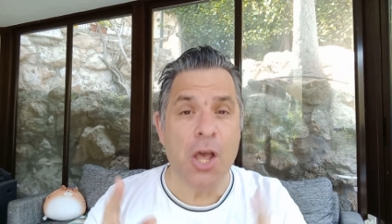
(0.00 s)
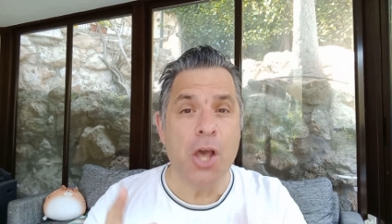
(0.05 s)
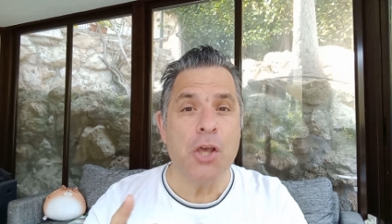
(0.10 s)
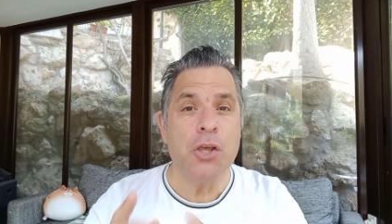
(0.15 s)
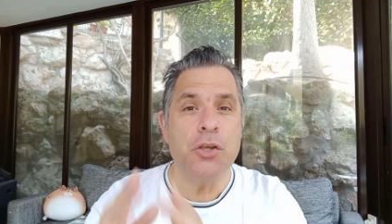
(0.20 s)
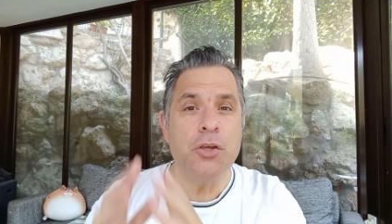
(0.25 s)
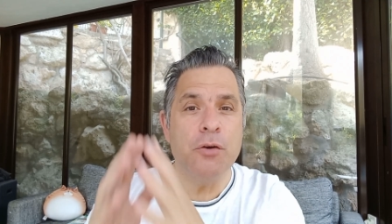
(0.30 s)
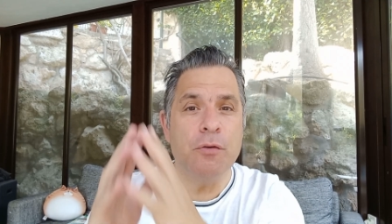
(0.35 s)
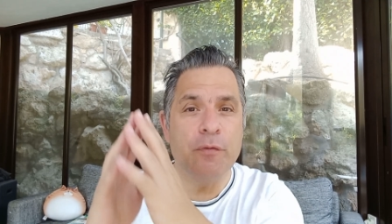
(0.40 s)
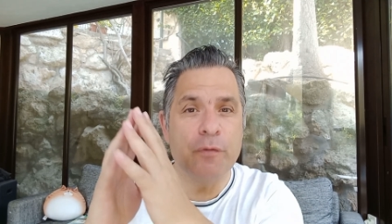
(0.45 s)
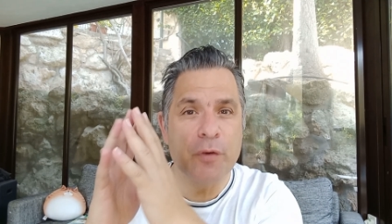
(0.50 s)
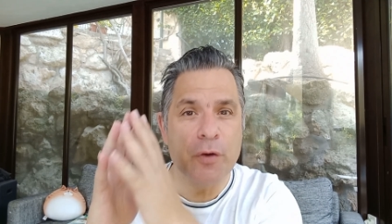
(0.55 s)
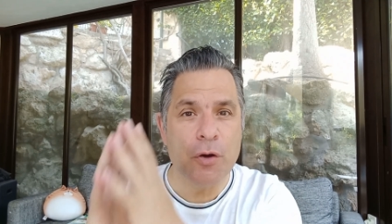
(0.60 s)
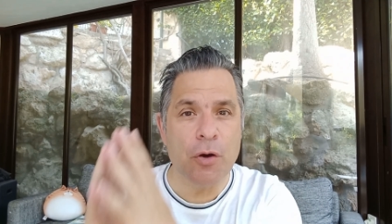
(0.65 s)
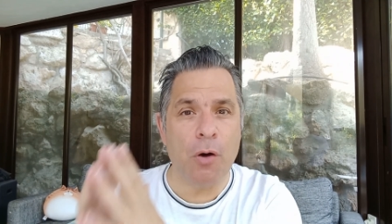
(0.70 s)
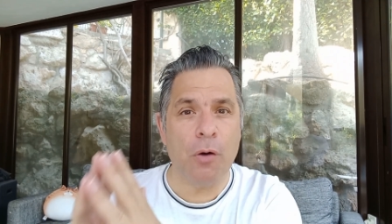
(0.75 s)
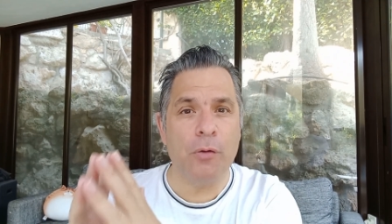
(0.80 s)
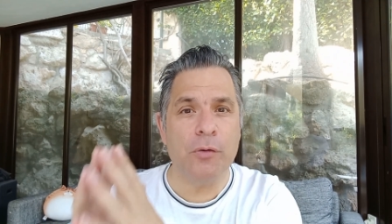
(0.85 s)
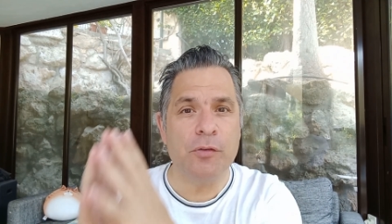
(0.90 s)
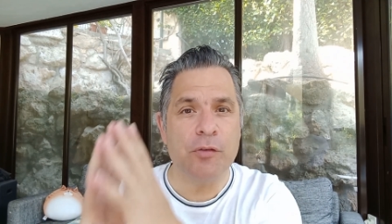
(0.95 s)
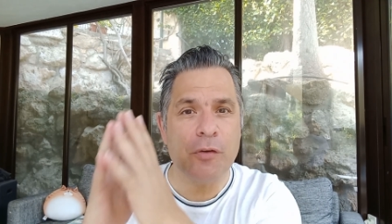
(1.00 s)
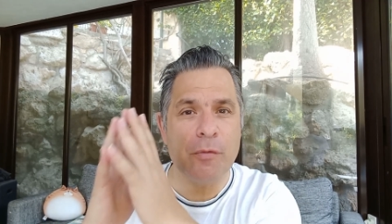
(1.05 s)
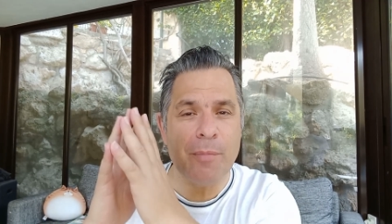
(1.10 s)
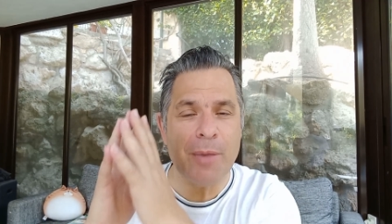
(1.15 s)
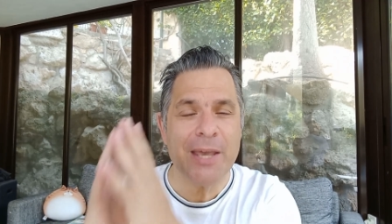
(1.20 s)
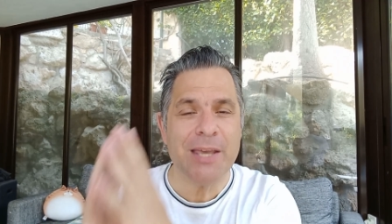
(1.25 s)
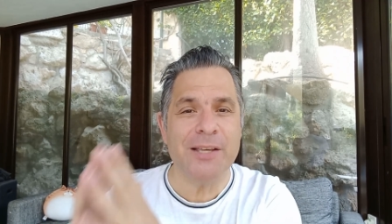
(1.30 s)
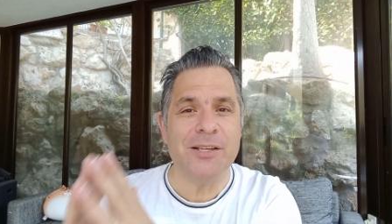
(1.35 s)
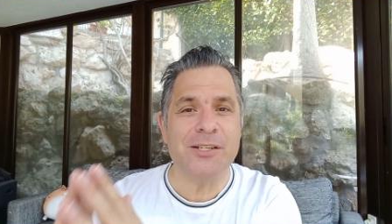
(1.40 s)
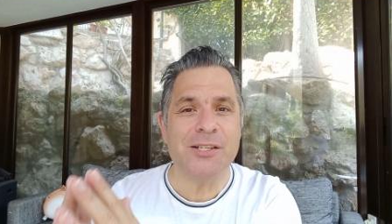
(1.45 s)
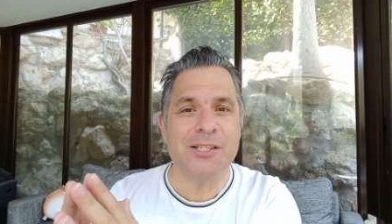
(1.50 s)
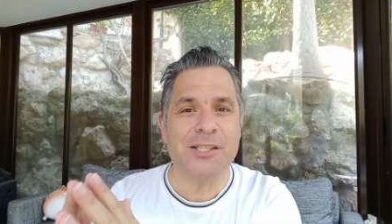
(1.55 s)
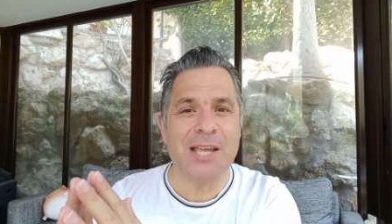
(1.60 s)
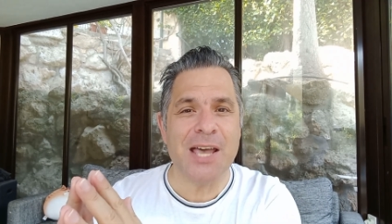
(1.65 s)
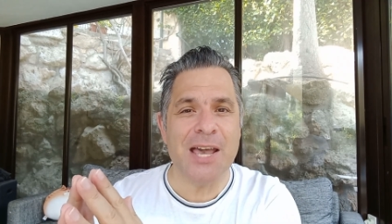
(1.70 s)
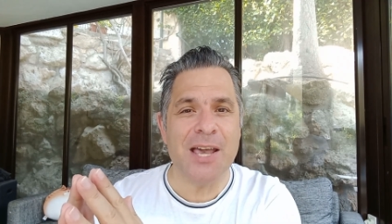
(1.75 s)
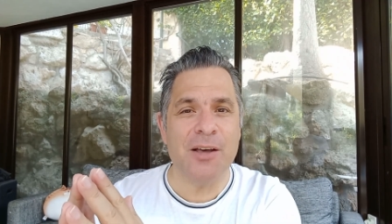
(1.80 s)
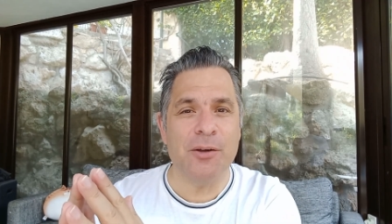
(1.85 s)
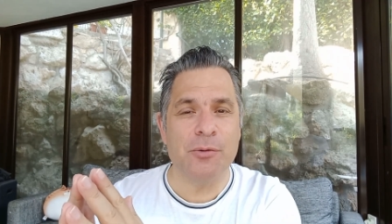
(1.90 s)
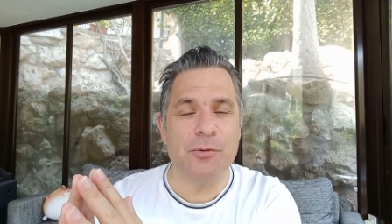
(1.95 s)
You've got to make
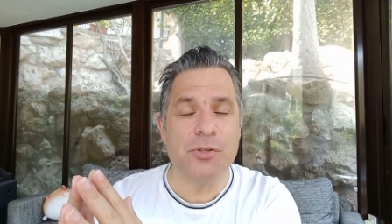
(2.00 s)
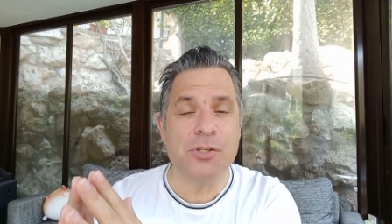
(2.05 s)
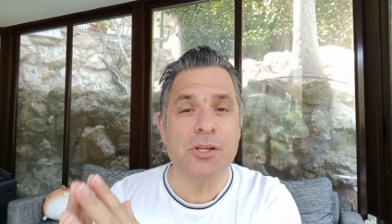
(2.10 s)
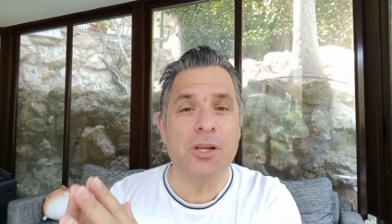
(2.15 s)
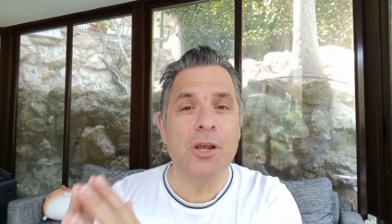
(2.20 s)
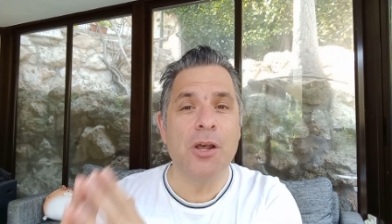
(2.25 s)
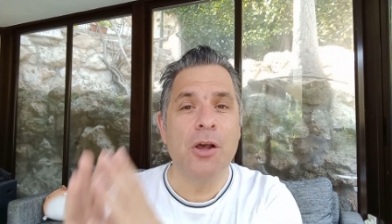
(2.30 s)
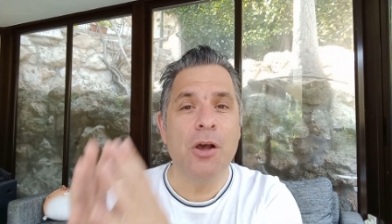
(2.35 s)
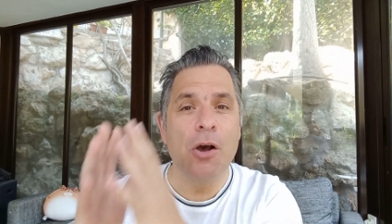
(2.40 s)
sales